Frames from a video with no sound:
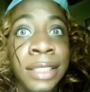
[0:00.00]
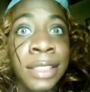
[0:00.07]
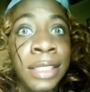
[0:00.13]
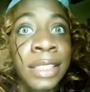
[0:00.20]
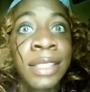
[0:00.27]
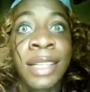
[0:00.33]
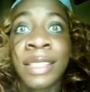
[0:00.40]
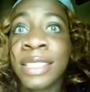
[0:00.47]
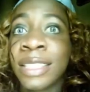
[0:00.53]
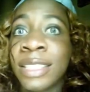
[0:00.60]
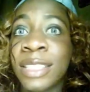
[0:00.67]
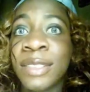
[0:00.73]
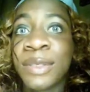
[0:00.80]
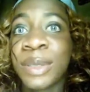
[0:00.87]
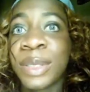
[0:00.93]
see Lonnie
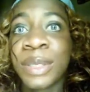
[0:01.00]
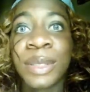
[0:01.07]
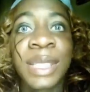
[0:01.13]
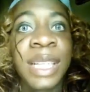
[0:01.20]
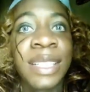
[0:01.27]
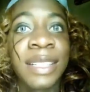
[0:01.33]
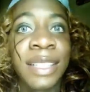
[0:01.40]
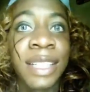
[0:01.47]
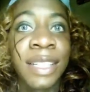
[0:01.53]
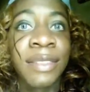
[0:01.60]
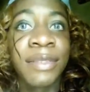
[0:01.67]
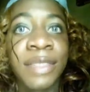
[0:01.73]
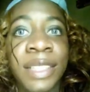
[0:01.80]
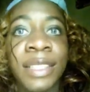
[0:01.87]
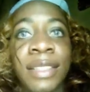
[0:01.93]
Love, you know, kind of
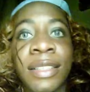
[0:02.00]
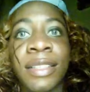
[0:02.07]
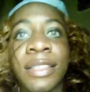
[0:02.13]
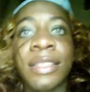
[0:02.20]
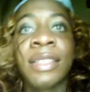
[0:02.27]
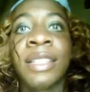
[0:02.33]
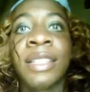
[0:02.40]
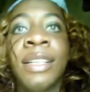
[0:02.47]
laughing at that.